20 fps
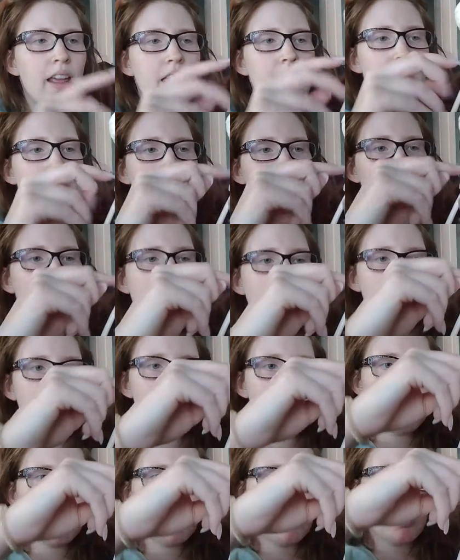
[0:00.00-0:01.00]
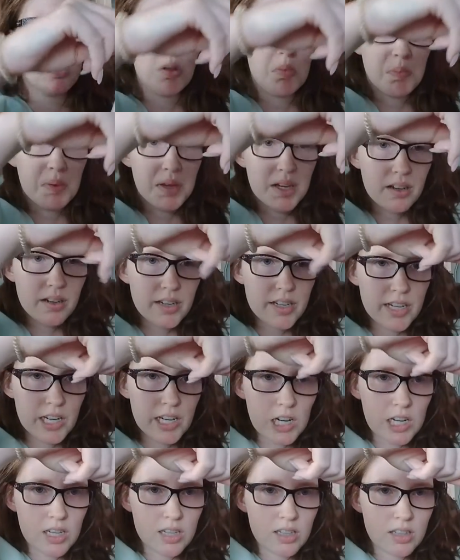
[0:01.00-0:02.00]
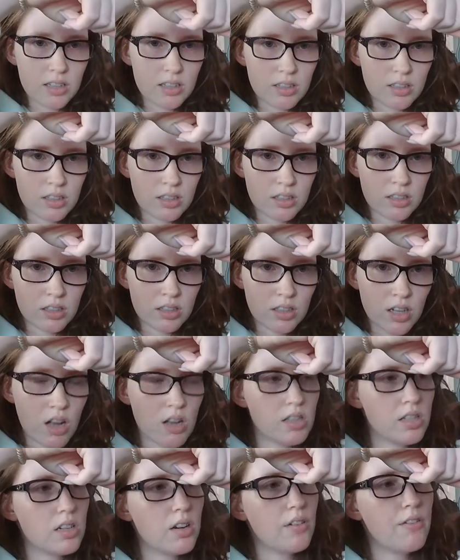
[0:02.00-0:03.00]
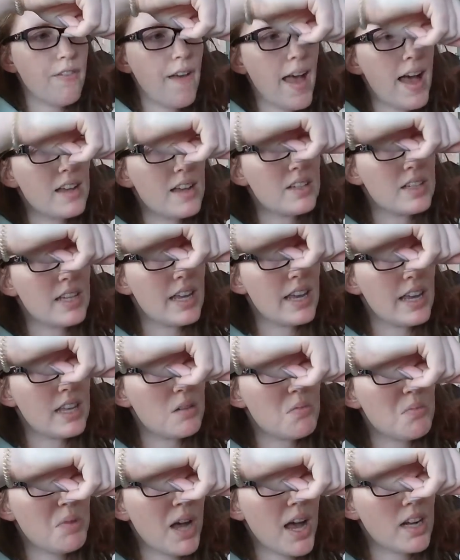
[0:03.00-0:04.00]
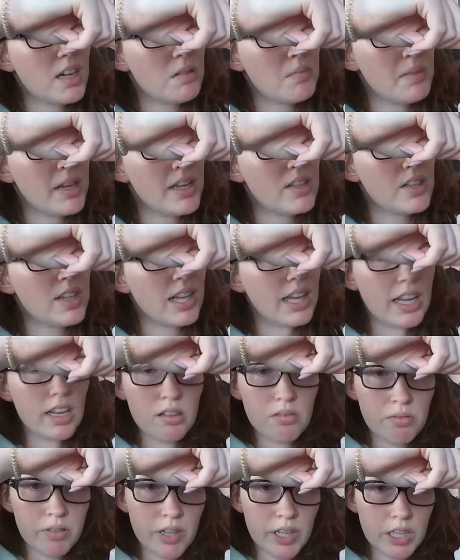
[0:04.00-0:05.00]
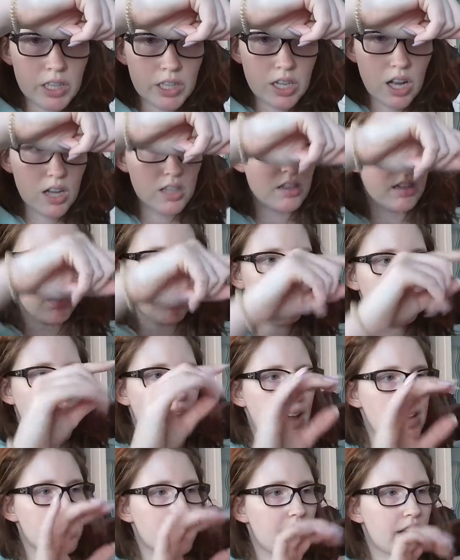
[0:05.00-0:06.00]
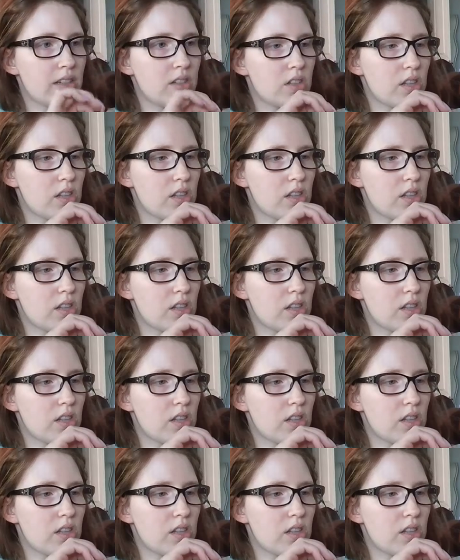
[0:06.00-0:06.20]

The top is the superior costal facet, the bottom is the inferior costal facet.